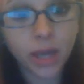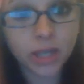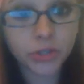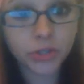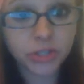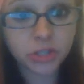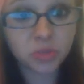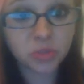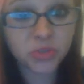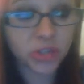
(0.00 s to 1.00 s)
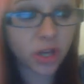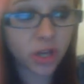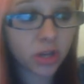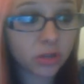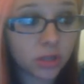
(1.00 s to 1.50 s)
Hey YouTube,
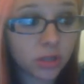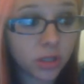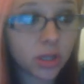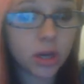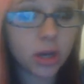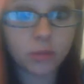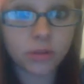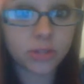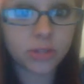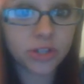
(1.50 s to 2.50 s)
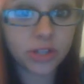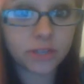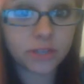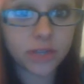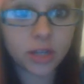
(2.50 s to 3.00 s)
so I'm pretty much doing
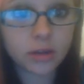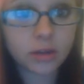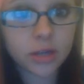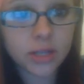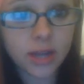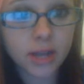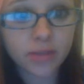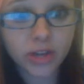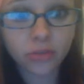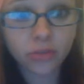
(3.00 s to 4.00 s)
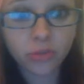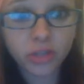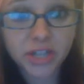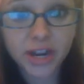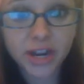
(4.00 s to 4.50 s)
this video because I'm getting
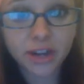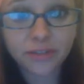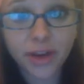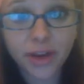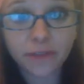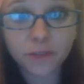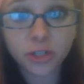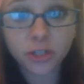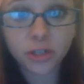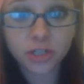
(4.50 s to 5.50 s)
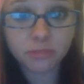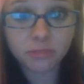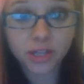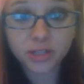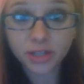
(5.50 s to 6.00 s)
really tired of having to
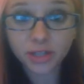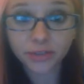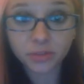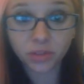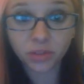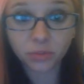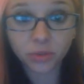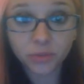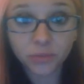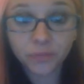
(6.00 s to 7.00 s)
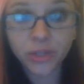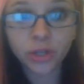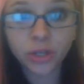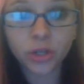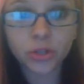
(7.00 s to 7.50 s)
explain stuff to people.
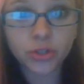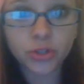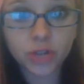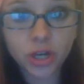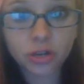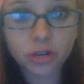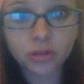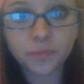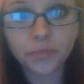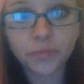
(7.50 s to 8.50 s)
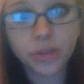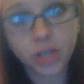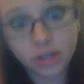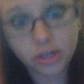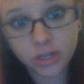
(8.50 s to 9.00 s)
So
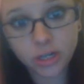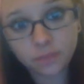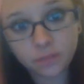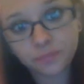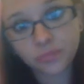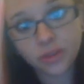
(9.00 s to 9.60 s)
here we go.